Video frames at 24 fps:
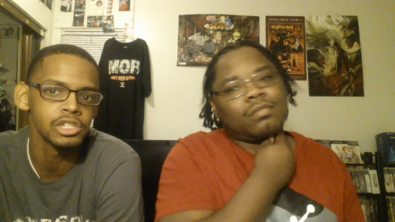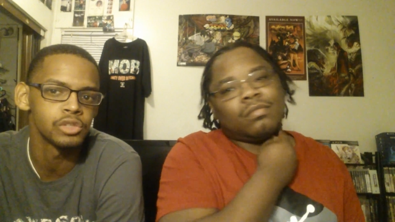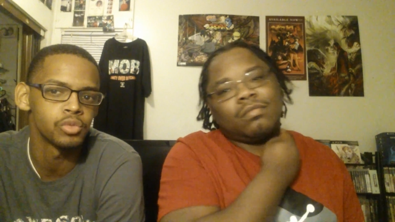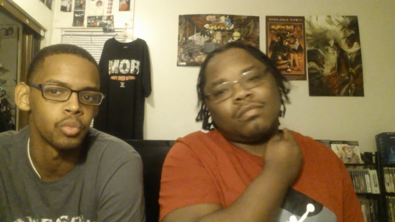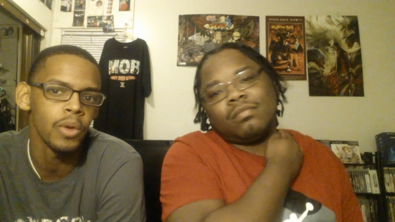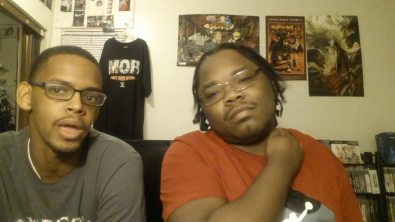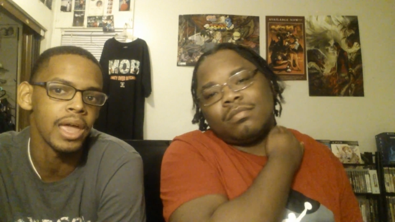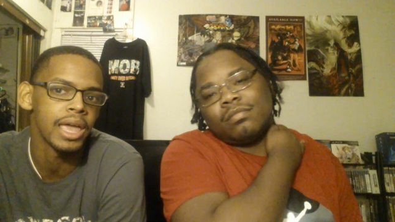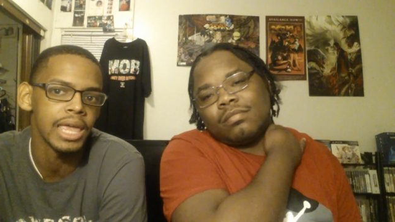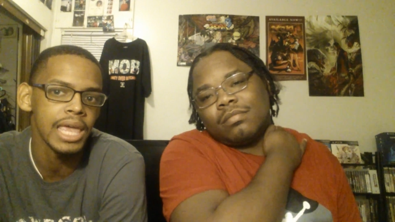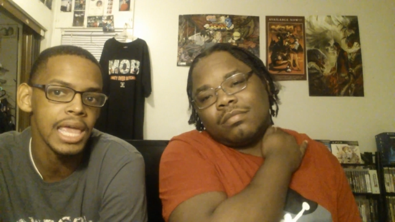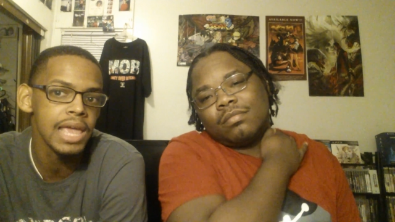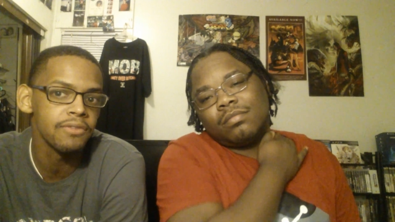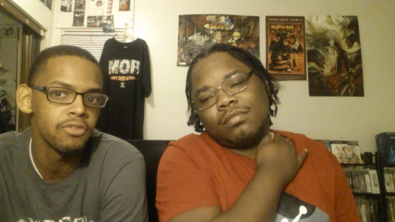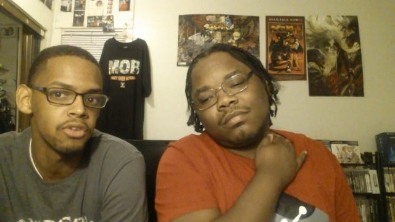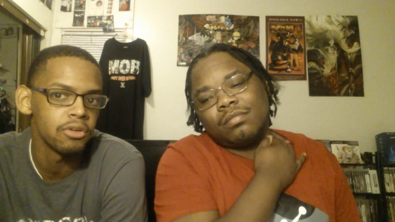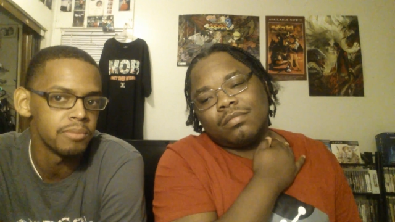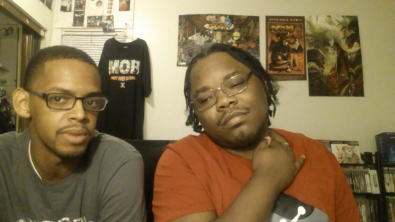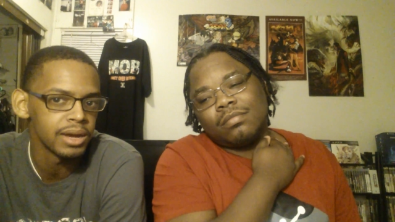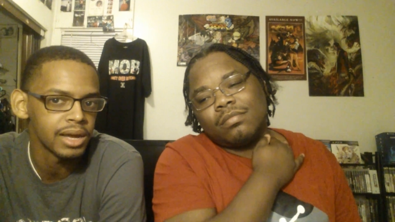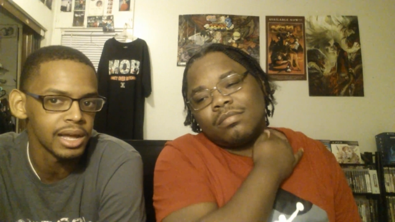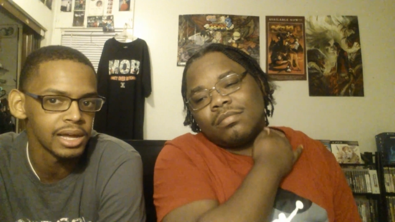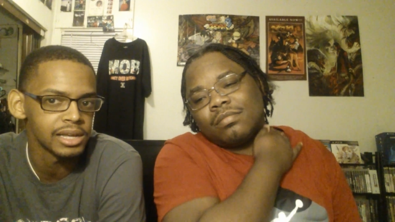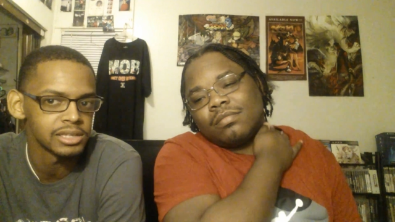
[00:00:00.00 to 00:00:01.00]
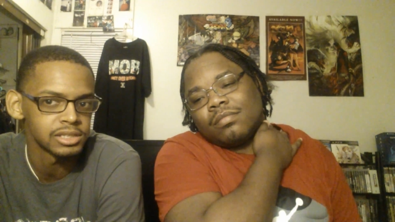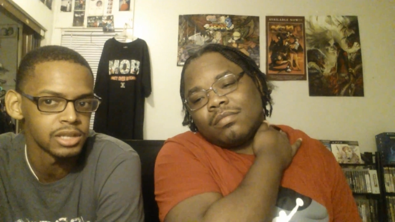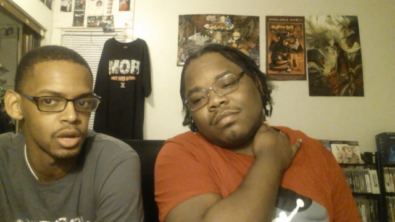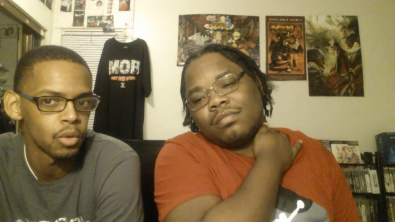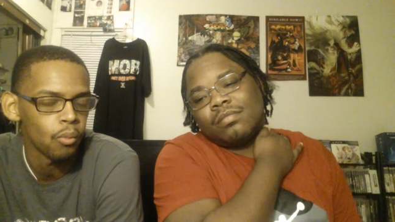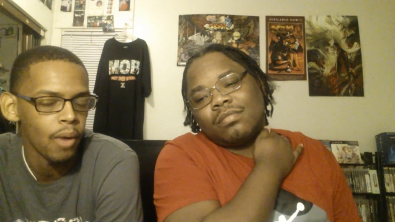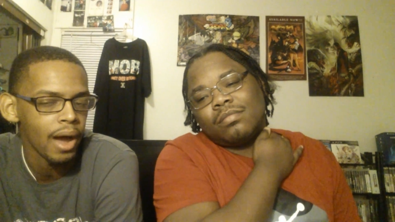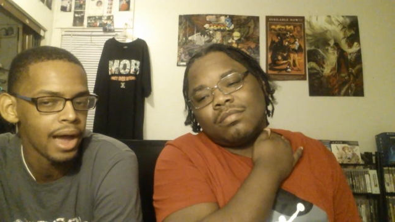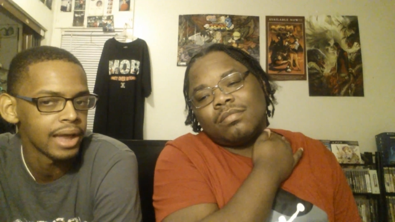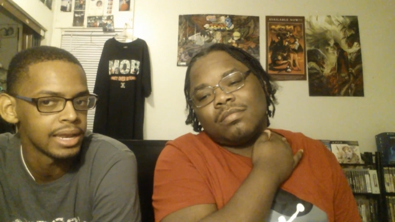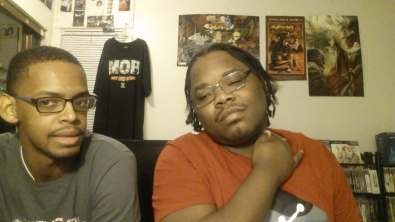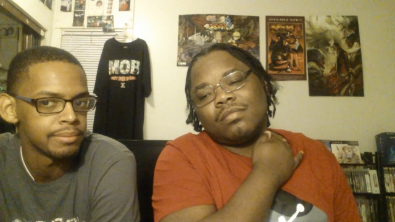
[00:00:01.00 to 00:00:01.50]
Speaker 1: just went evil because they're
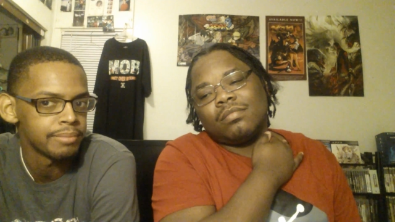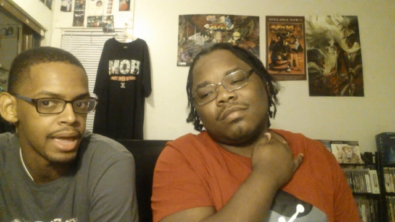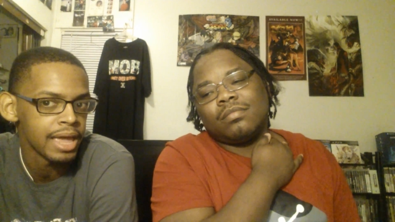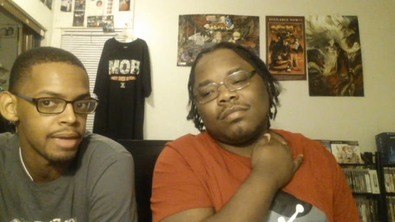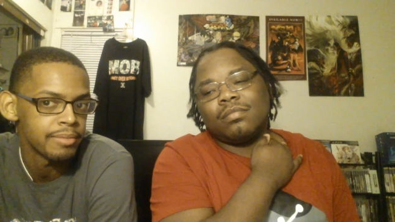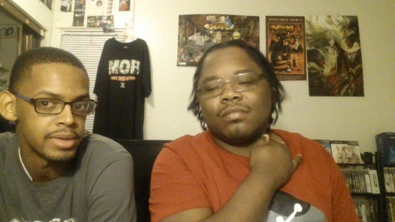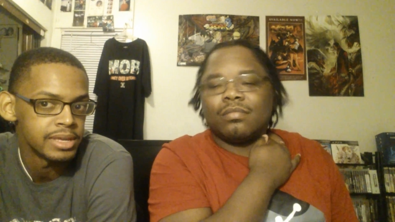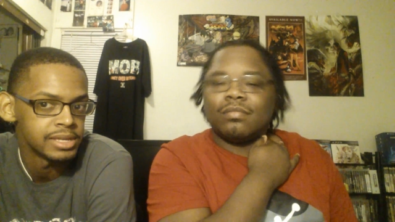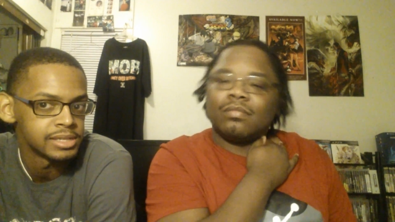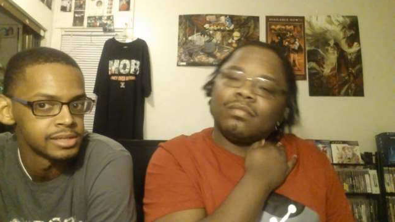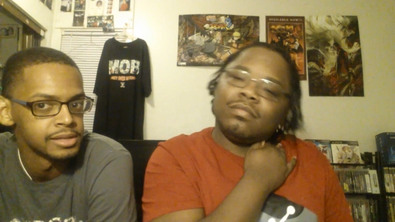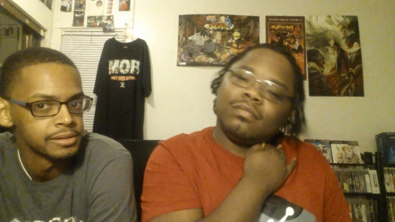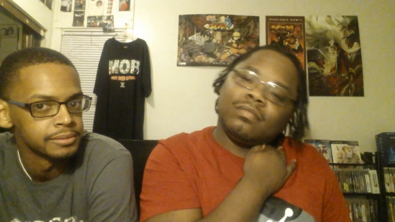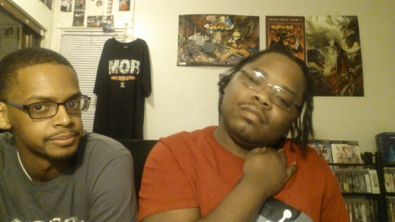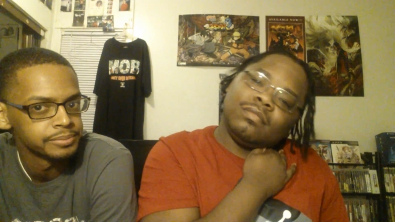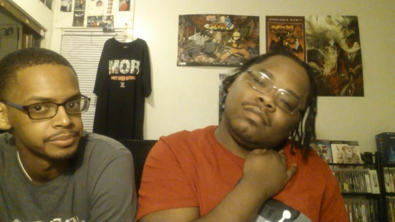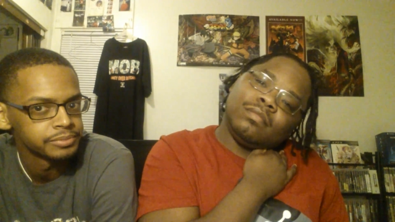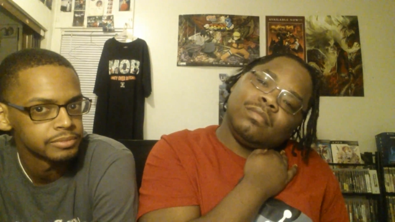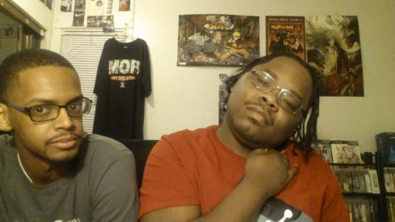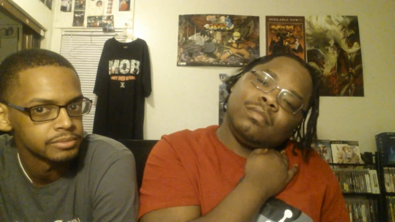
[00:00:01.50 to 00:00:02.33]
whiny babies?